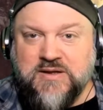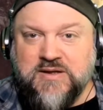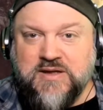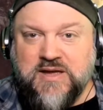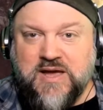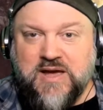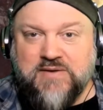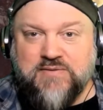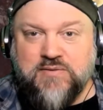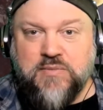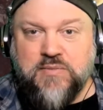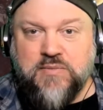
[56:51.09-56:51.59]

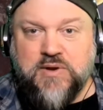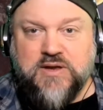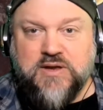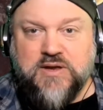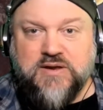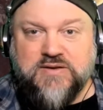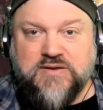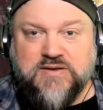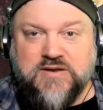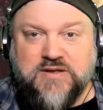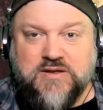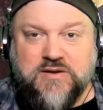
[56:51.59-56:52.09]
haven't made
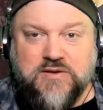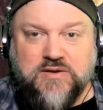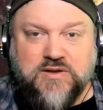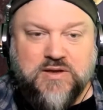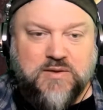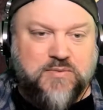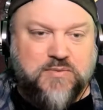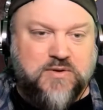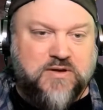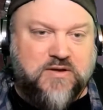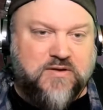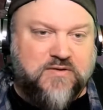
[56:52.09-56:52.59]
it to here
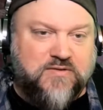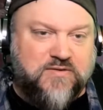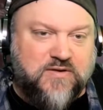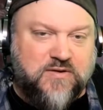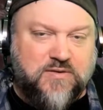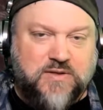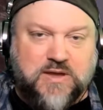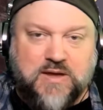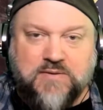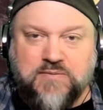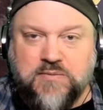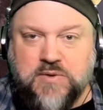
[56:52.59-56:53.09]
yet because
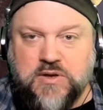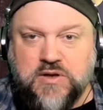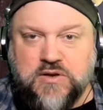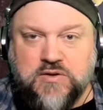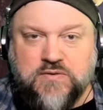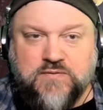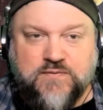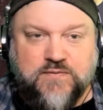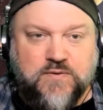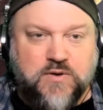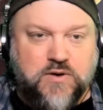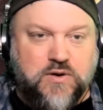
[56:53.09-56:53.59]
either haven't been
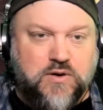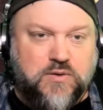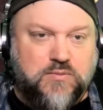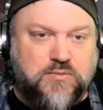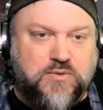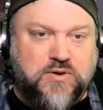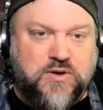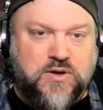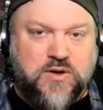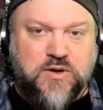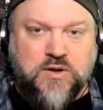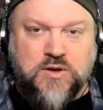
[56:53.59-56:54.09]

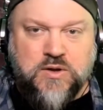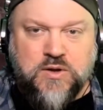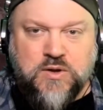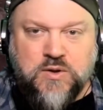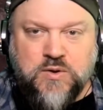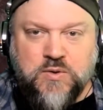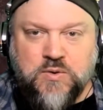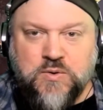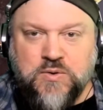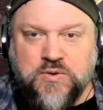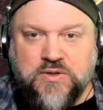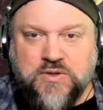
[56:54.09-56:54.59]
confirmed
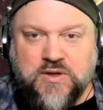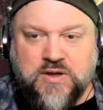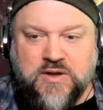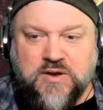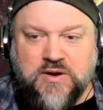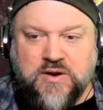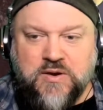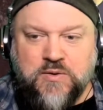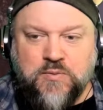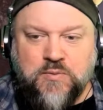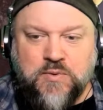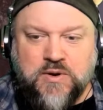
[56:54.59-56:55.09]
or they
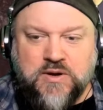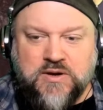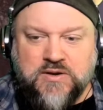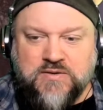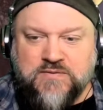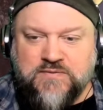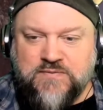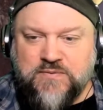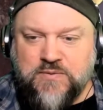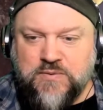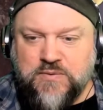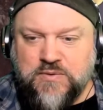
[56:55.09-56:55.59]
are waiting
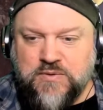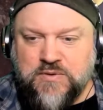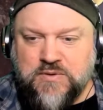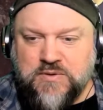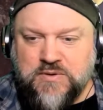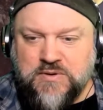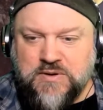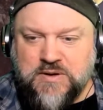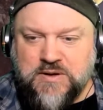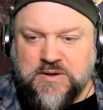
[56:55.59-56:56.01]
for